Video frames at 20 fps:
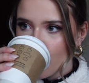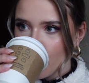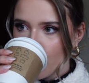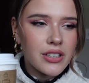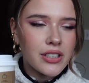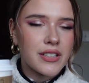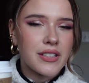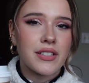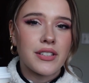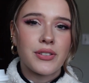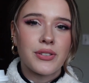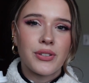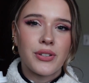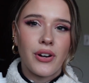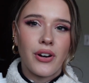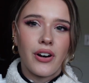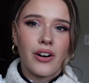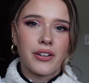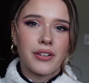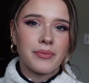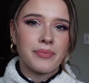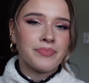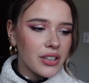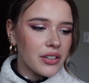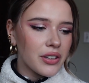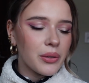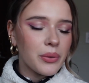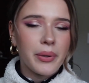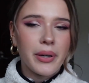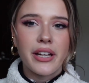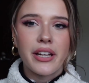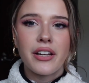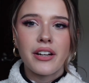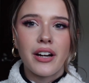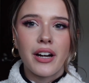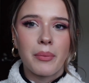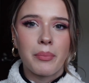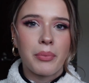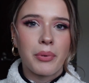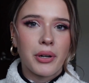It's still so hot. On the way here
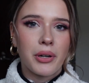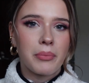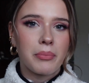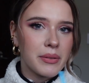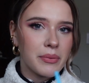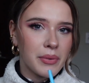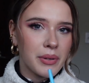I burned